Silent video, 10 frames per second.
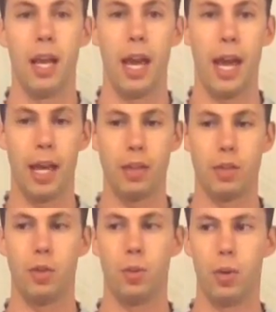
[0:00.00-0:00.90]

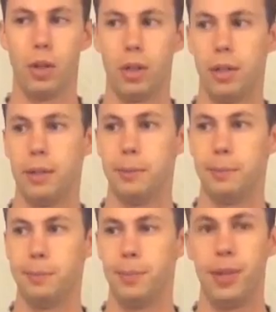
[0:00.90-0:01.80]
as your
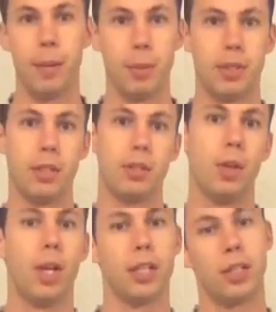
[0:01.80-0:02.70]
nemesis.
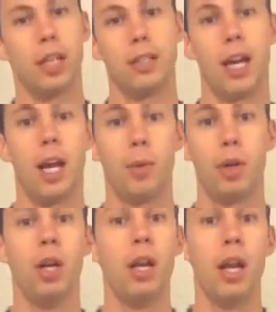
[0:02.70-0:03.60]
So like set a
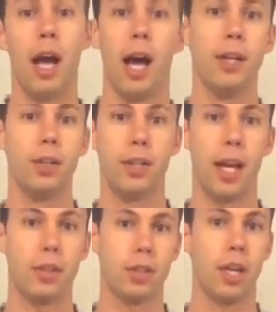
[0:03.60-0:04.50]
timer on your
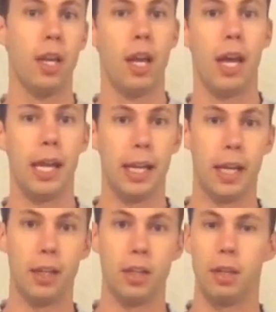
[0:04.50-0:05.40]
desk,
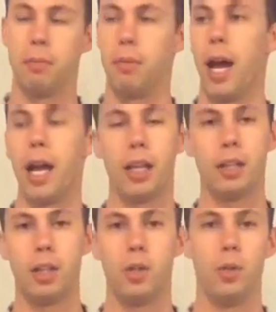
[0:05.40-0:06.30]
and I like
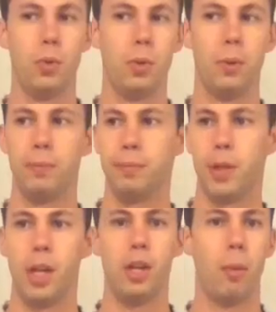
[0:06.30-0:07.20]
to do
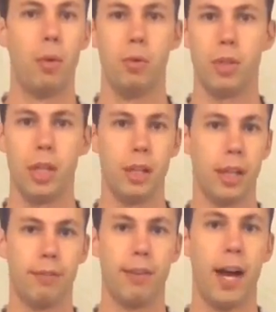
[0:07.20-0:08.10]
a numbered routine
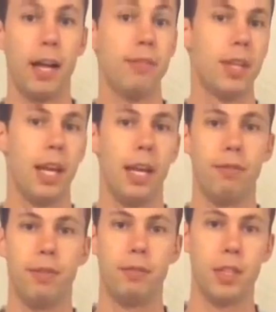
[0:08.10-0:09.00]
like 5, 10,
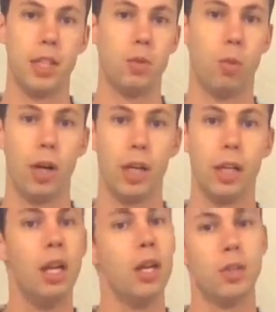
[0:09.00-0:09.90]
15, 20.
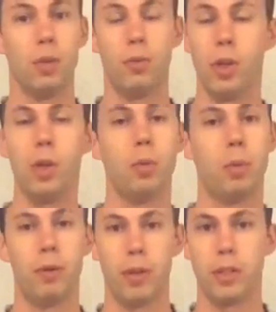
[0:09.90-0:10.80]
So for you, a
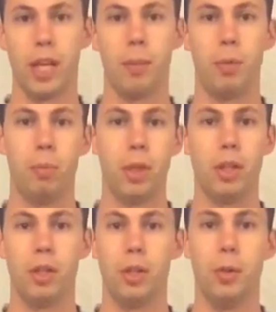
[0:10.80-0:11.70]
perfect example would be
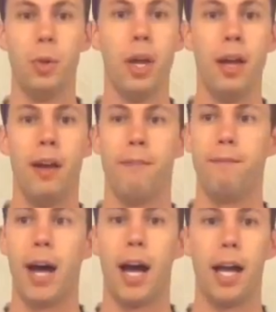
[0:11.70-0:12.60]
to do
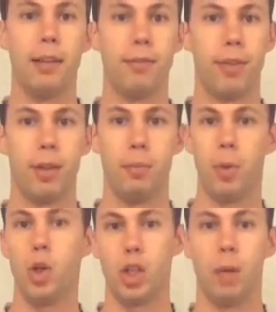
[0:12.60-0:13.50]
5
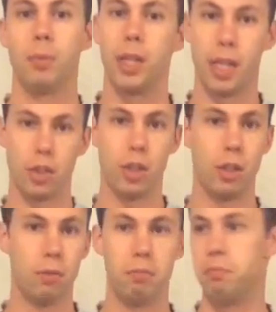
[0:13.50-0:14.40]
push-ups against
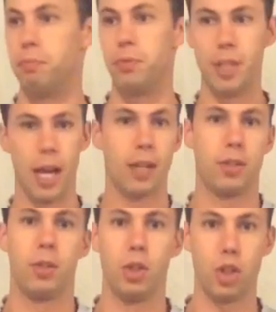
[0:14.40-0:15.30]
your
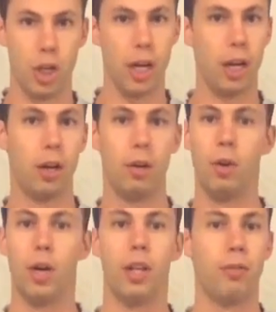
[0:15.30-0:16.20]
desk or chair
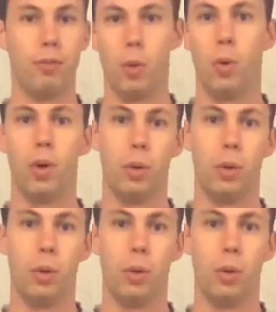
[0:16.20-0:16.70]
or on the floor or